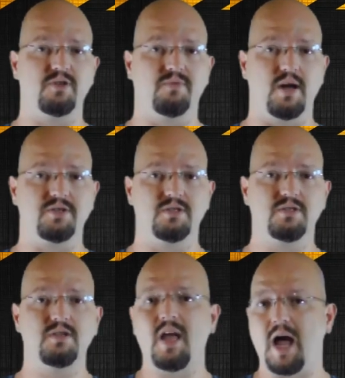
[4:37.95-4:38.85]
of
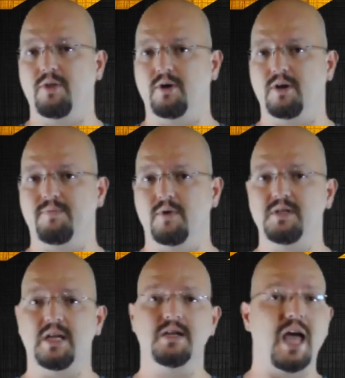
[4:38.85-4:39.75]
resins, how they're
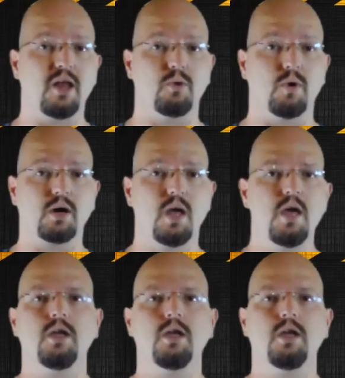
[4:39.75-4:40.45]
different, and how they work,